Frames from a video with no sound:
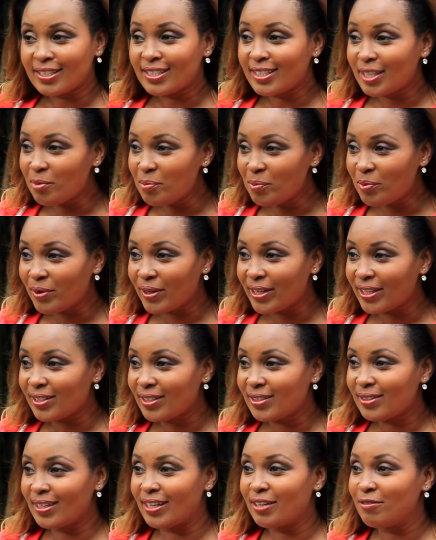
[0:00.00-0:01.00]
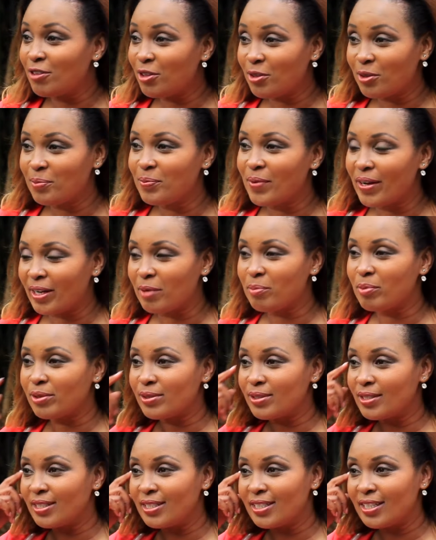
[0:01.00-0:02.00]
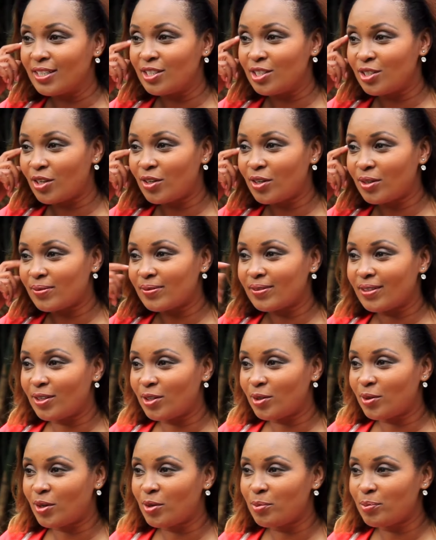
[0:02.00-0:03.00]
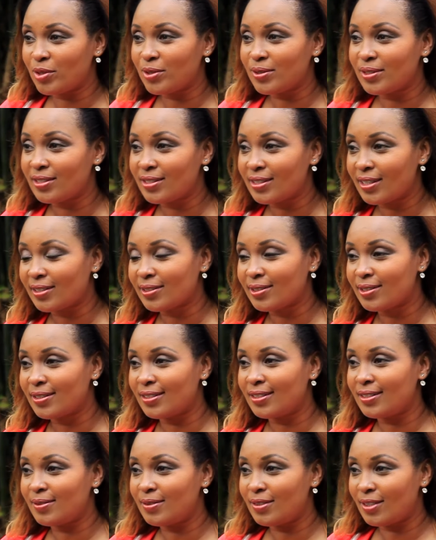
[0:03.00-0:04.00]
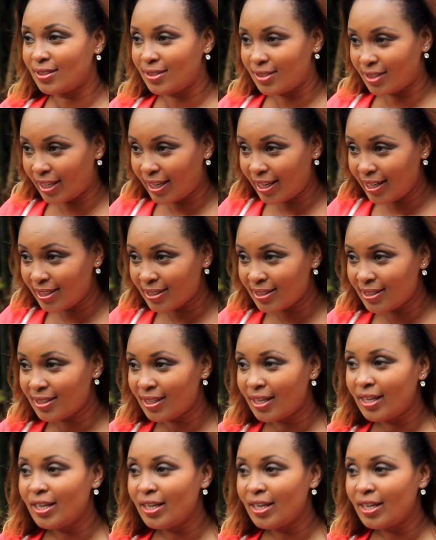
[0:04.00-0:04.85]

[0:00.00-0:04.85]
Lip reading: At some point, if you're able to teach, computer skills to kids,